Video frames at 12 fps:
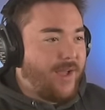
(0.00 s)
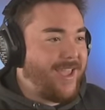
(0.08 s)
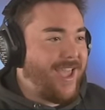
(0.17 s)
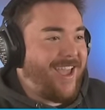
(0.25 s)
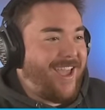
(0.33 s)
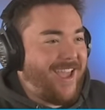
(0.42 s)

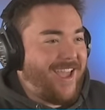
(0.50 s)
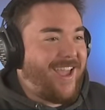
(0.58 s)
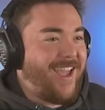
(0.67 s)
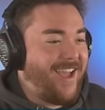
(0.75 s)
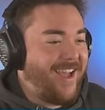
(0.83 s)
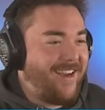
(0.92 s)

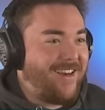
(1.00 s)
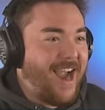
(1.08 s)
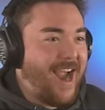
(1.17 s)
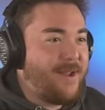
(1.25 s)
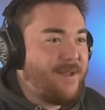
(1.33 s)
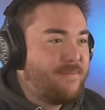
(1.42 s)
Yeah, all
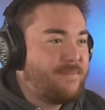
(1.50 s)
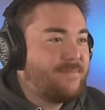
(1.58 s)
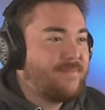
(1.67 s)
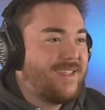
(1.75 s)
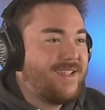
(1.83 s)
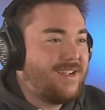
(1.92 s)
right.
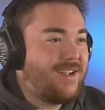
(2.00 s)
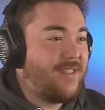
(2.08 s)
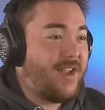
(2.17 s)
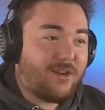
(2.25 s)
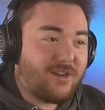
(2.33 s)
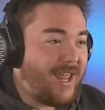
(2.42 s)
Uh,
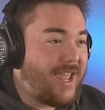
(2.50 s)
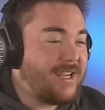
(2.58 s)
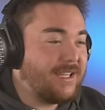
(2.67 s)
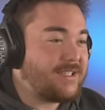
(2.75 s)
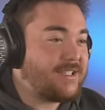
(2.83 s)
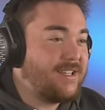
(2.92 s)
they're
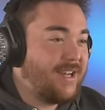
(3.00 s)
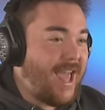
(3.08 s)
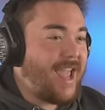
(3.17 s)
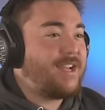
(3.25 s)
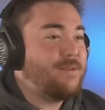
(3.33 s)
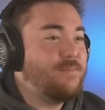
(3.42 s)
glazed
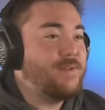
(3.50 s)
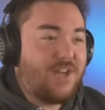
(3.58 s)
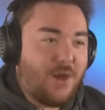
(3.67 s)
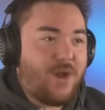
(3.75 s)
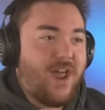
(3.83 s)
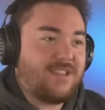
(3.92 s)
like
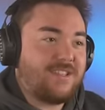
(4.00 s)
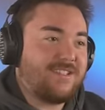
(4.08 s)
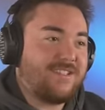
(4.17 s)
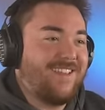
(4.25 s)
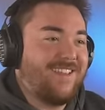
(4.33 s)
donuts.